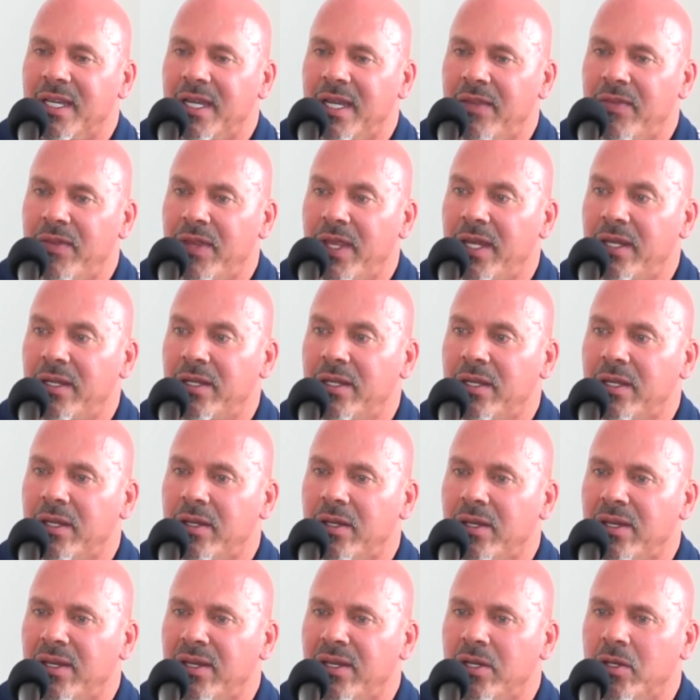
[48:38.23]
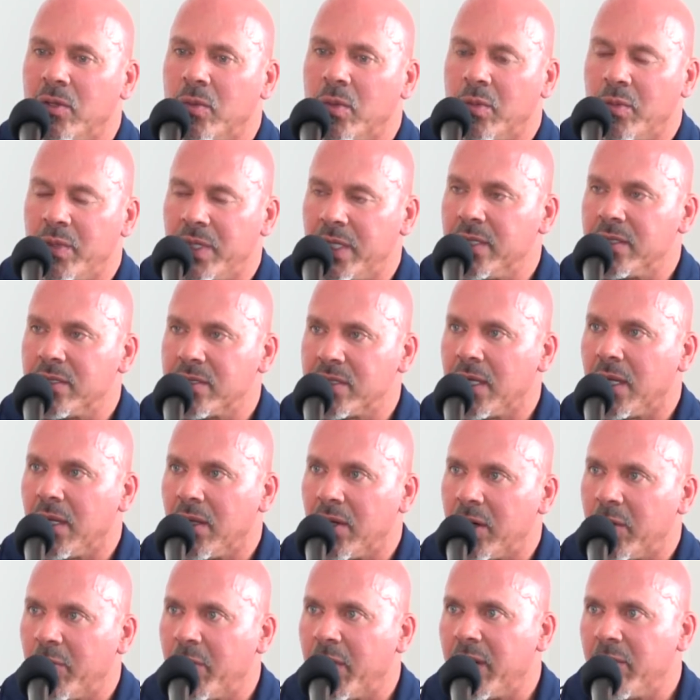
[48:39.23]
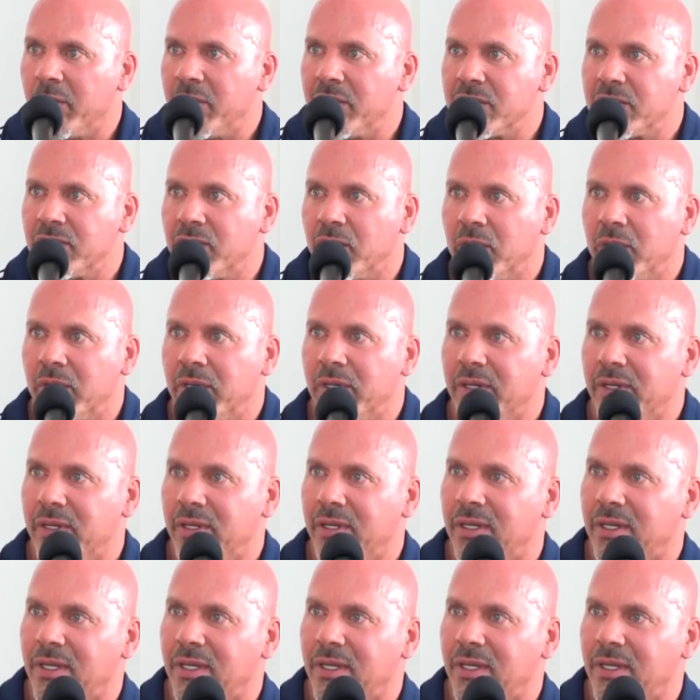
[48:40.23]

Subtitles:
And then, you know, what we could sell our apartments for,